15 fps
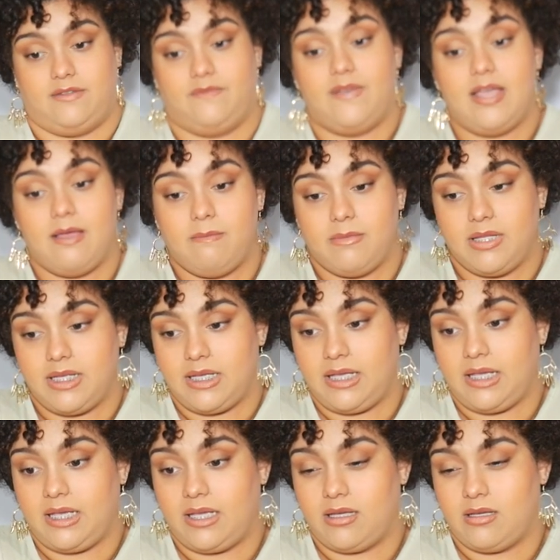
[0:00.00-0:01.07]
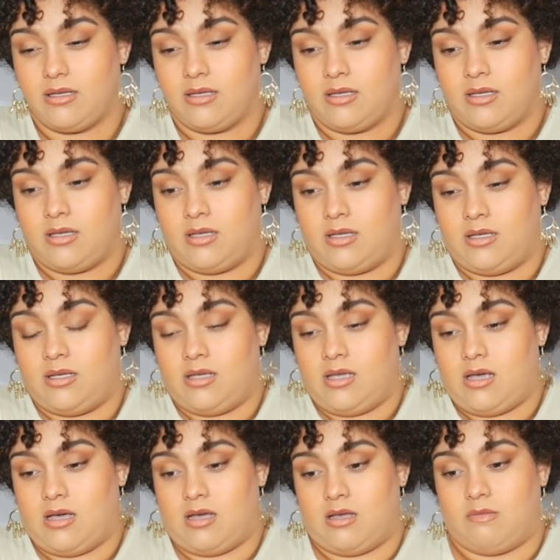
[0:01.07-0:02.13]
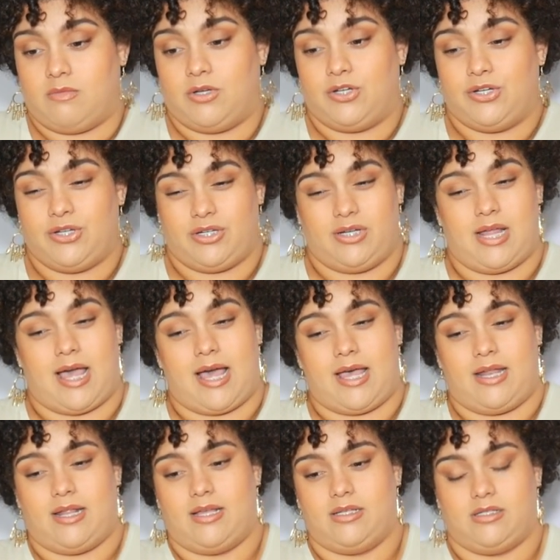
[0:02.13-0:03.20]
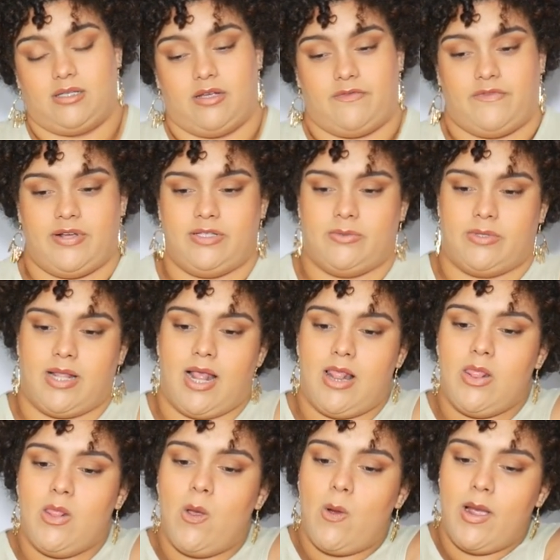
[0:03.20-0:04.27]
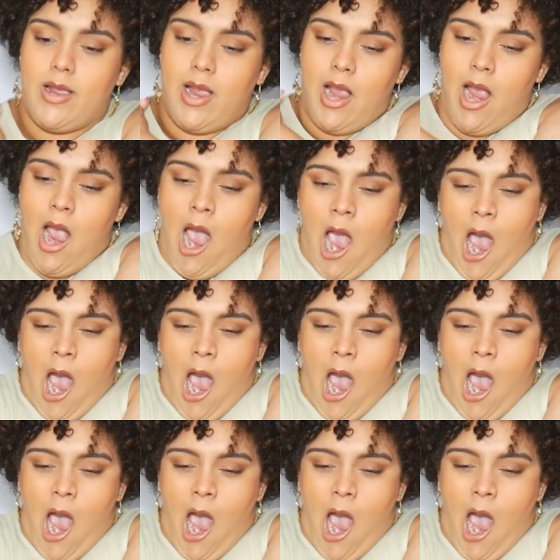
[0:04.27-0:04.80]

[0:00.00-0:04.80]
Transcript: family, um, her dad is good friends with a lawyer,